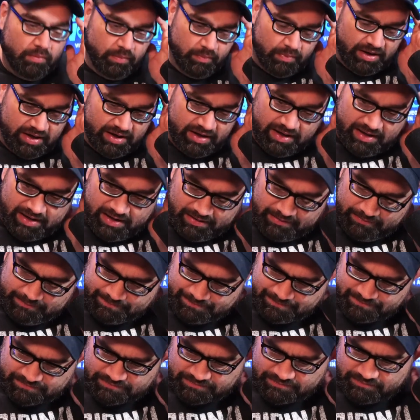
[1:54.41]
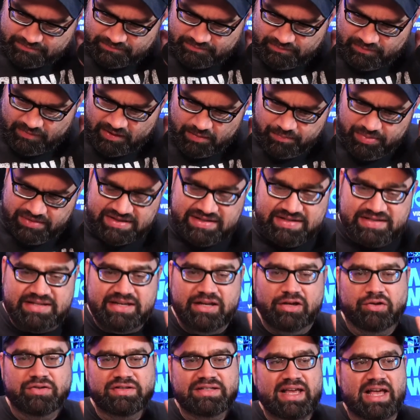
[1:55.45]
But
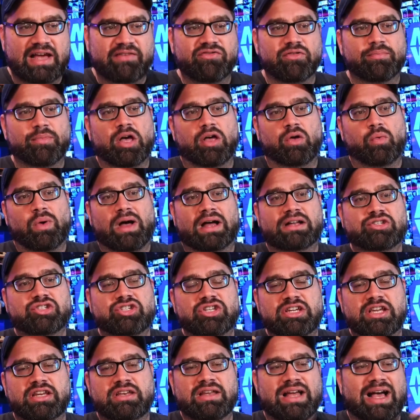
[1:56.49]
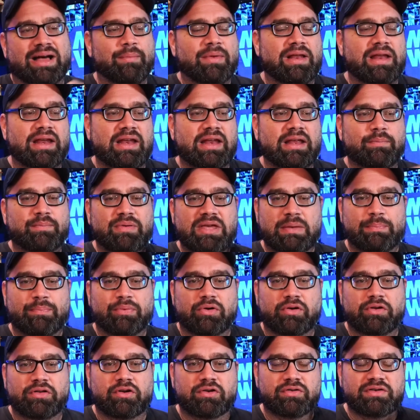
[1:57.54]
still, to have them all watching and nominating
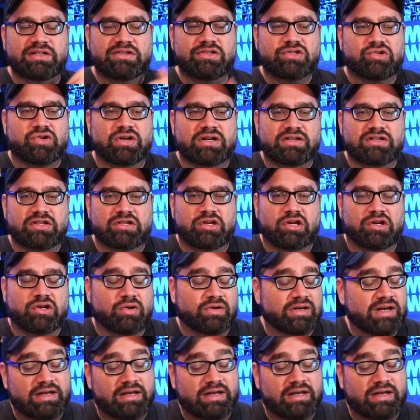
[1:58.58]
people in their district to go,